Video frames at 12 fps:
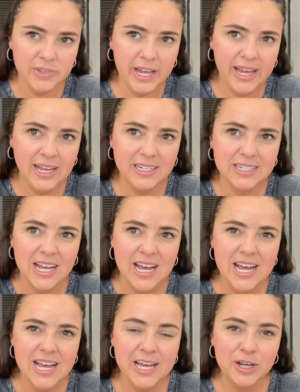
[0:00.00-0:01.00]
And
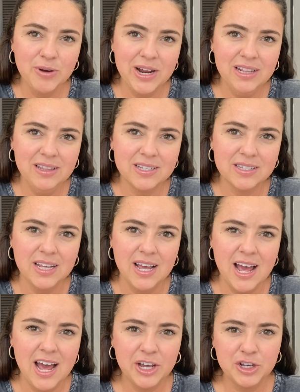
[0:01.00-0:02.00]
it created this
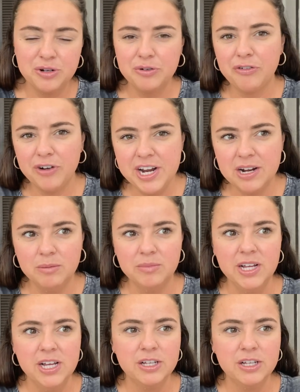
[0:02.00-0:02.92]
extra freedom.